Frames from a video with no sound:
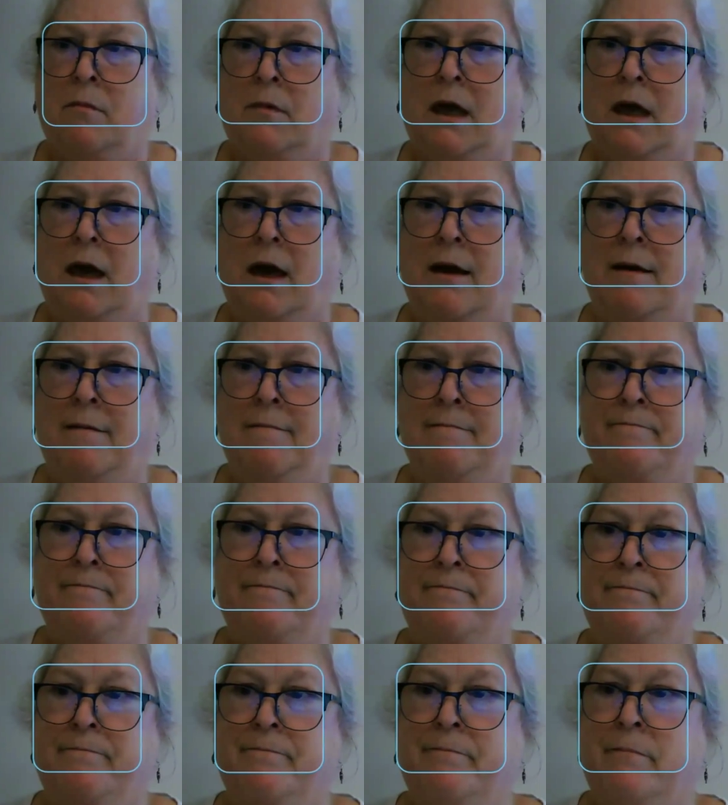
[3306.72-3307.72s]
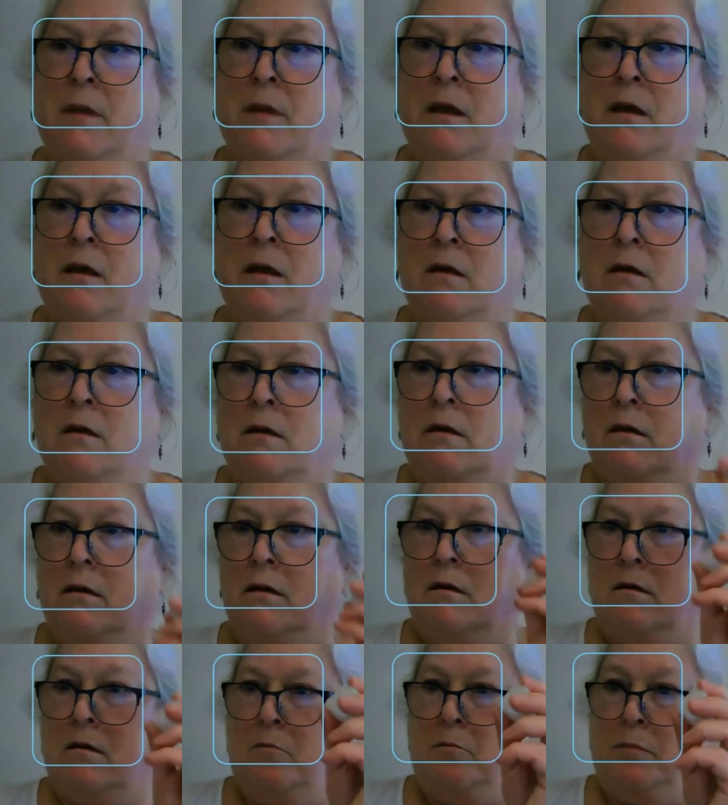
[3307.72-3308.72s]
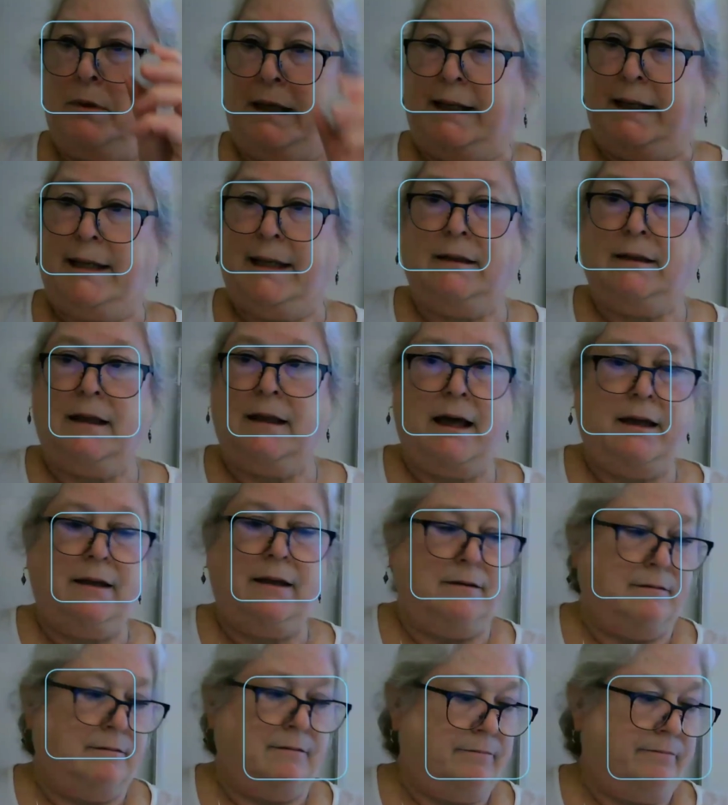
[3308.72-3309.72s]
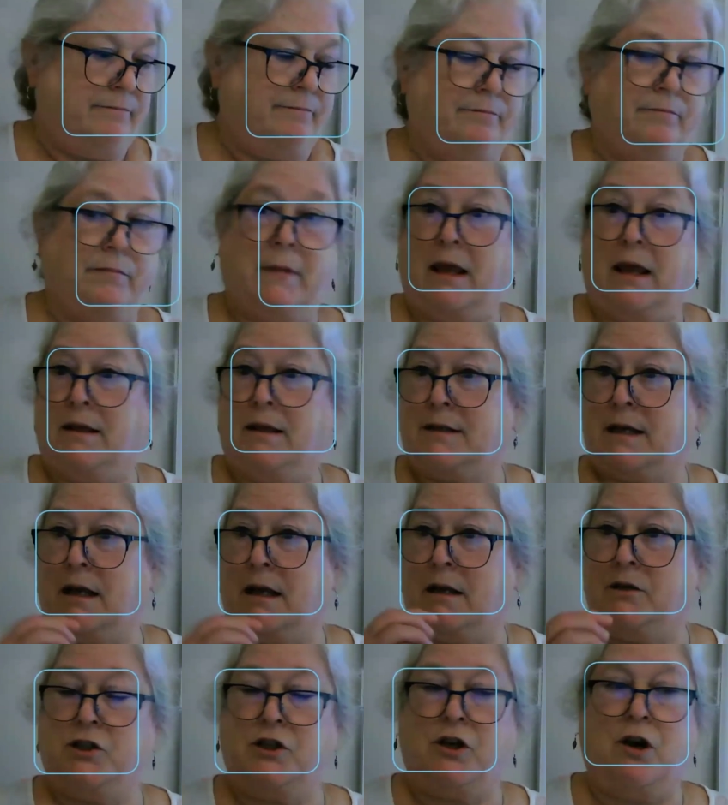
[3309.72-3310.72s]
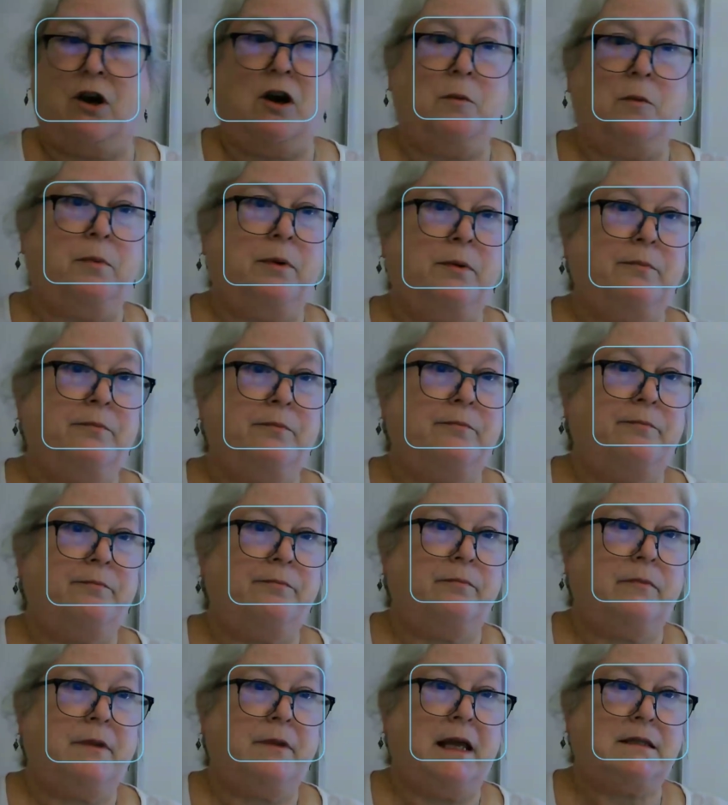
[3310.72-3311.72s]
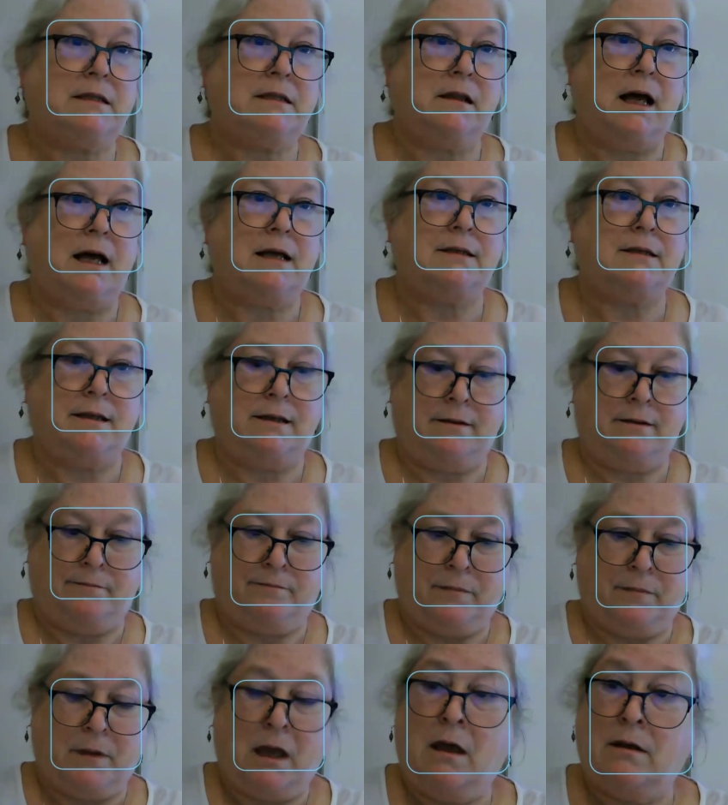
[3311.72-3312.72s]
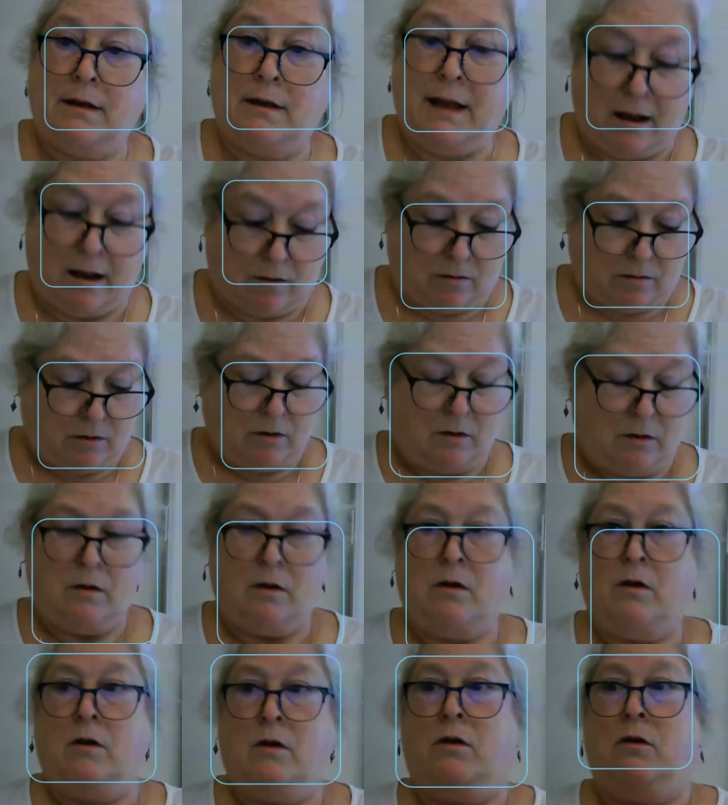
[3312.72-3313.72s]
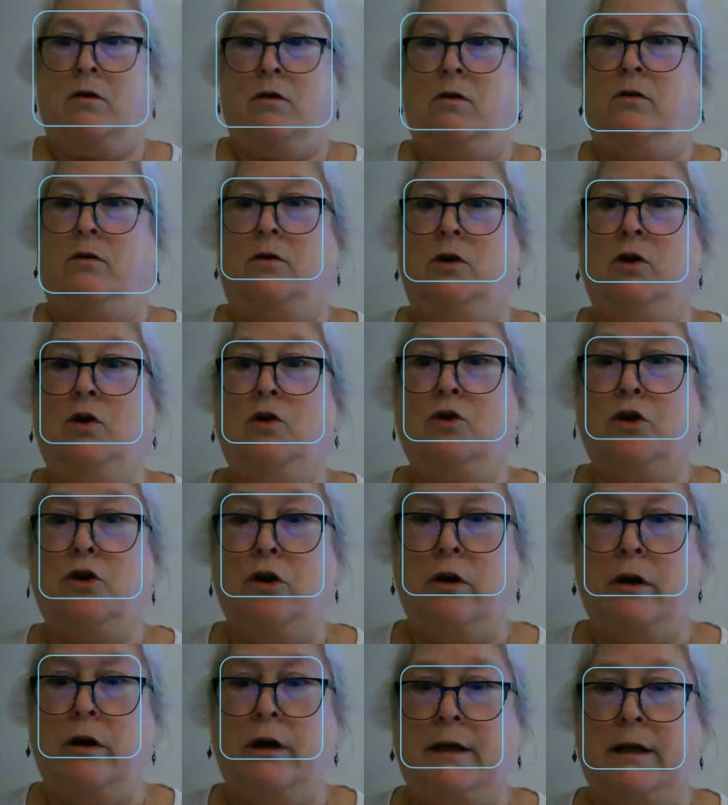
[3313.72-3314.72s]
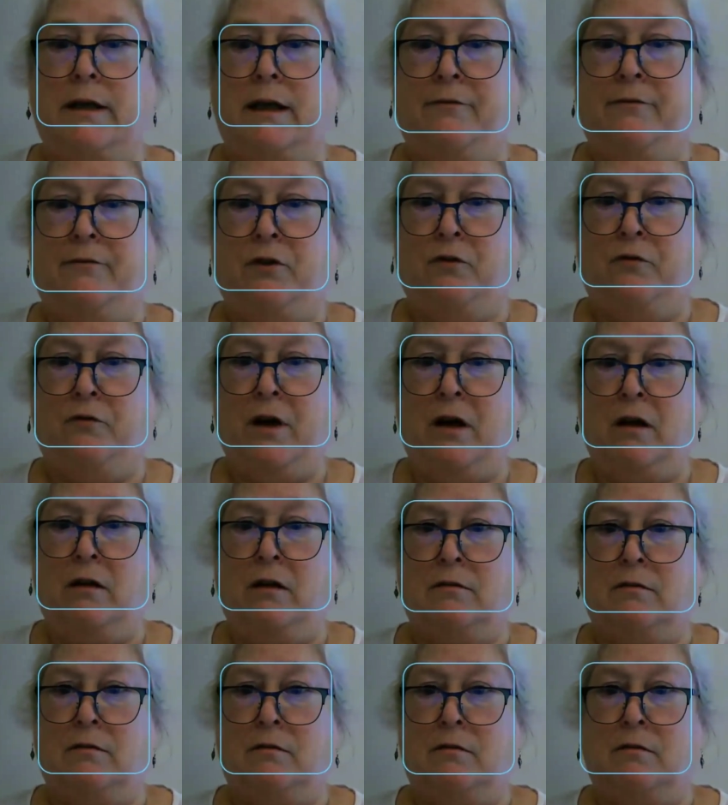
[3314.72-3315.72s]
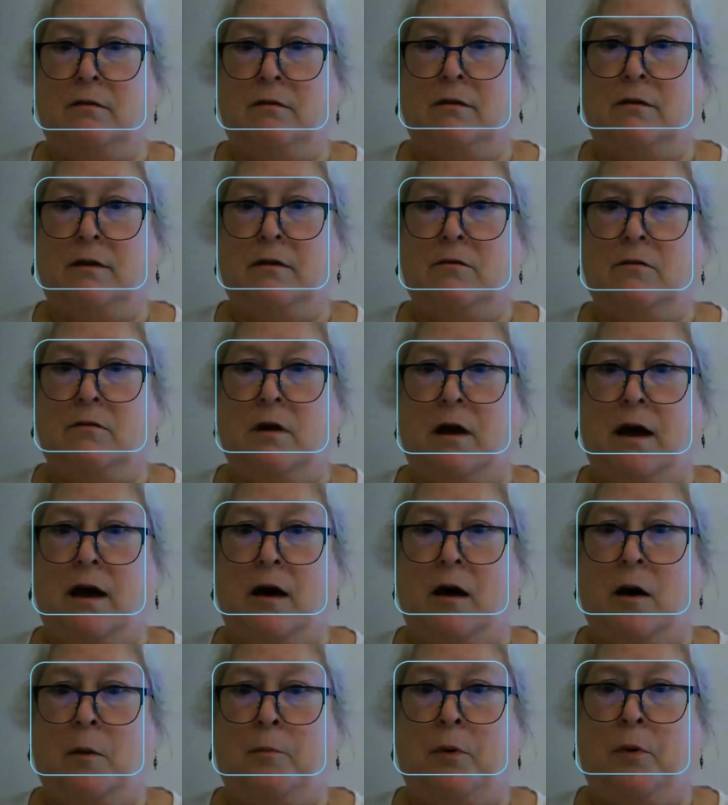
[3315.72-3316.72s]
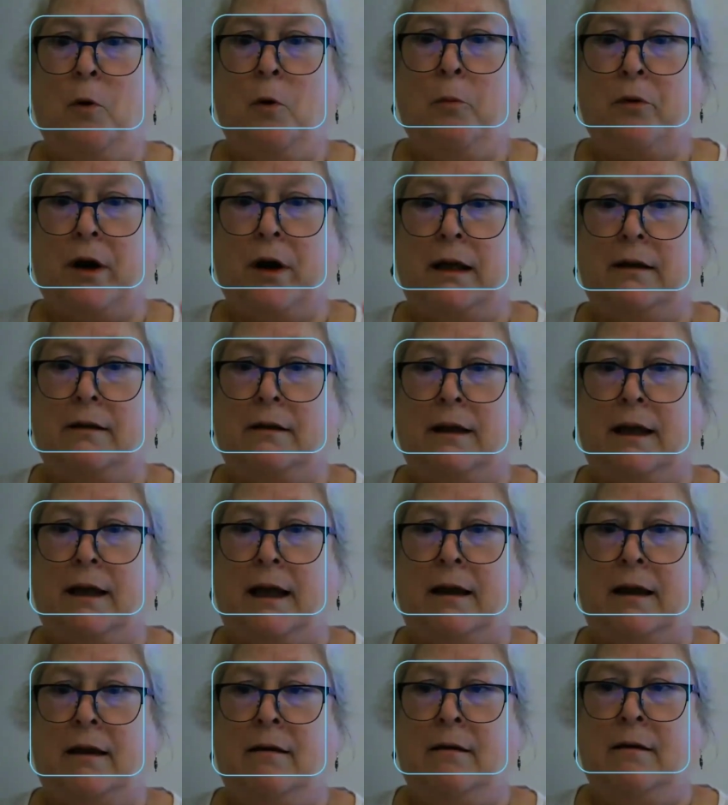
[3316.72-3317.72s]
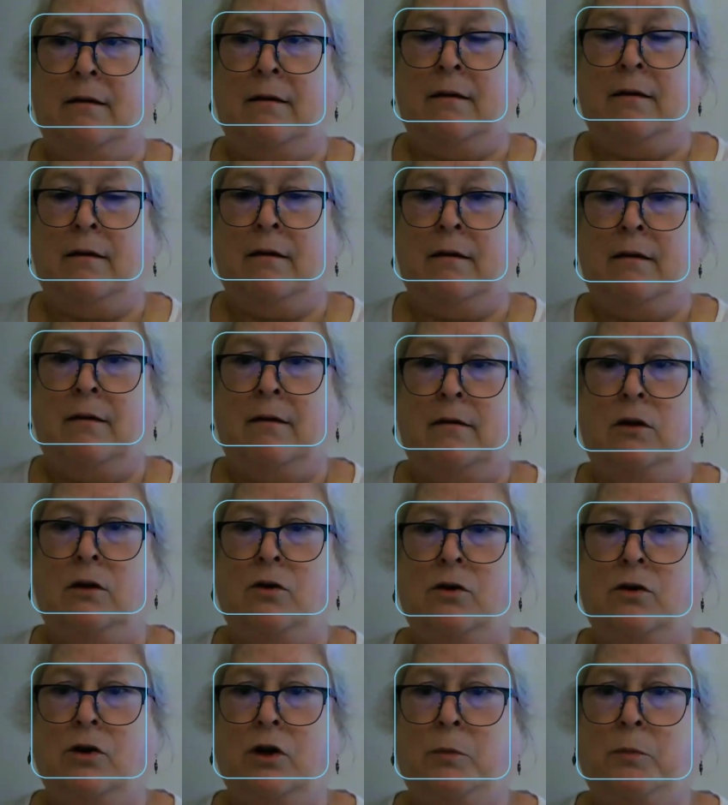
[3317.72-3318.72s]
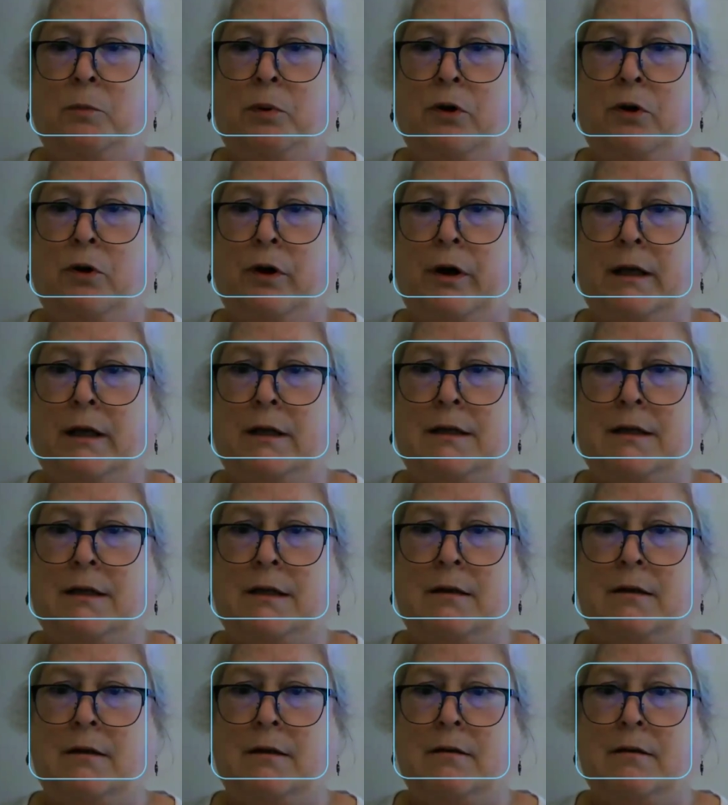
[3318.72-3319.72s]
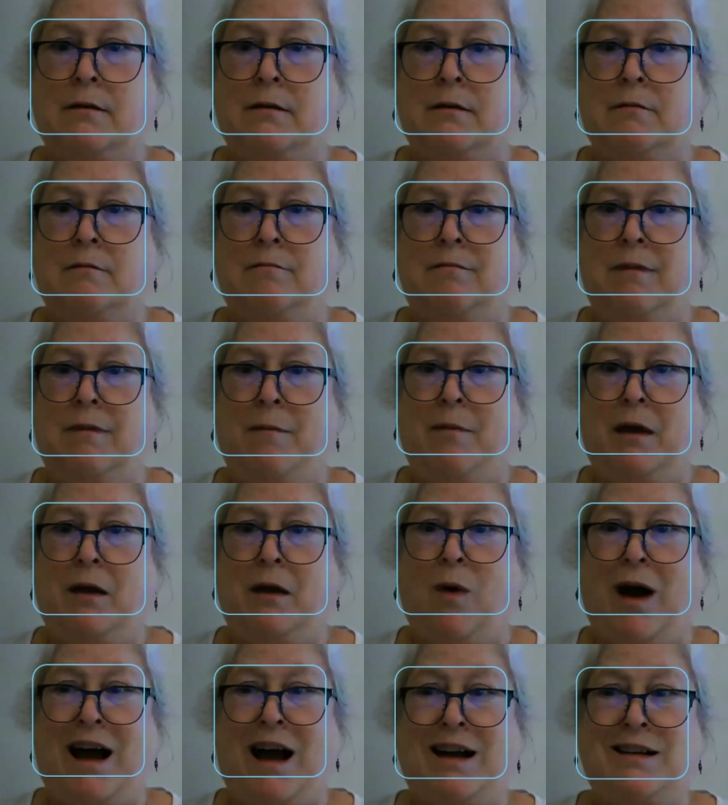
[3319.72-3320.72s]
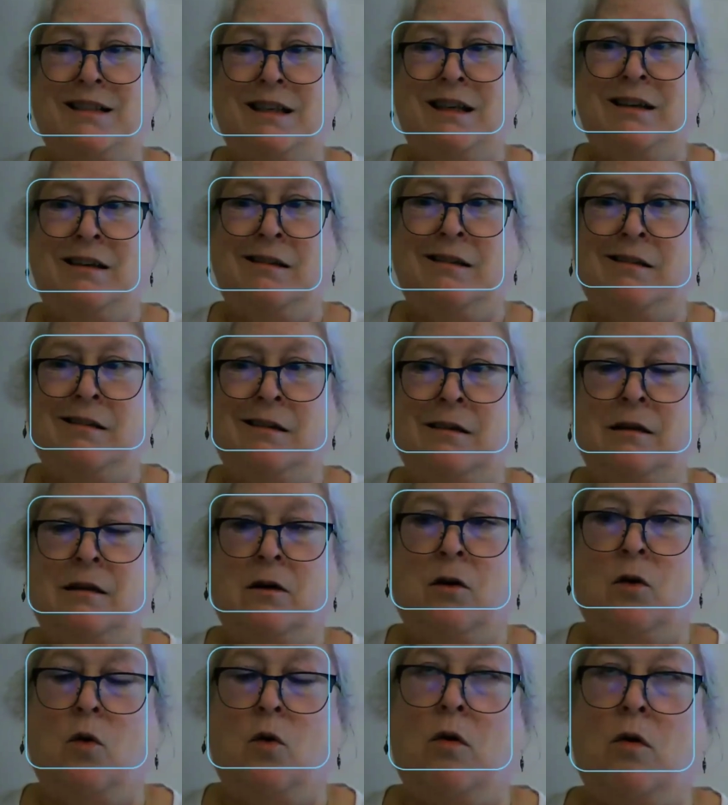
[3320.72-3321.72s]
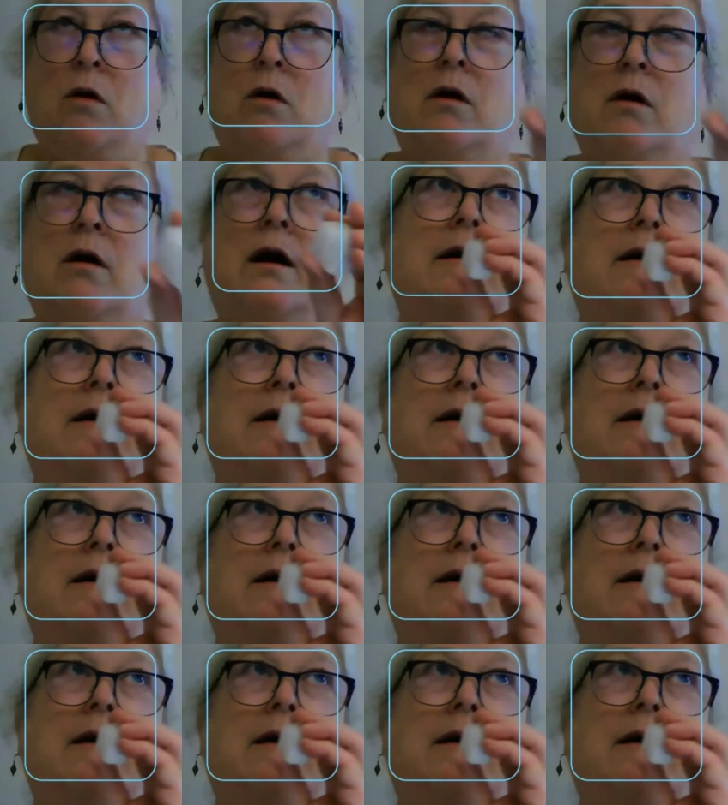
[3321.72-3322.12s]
Okay. Blinking light, and it's kind of sharp, that's glassy. Now, you could, if you felt appropriately, you could put maybe waxy or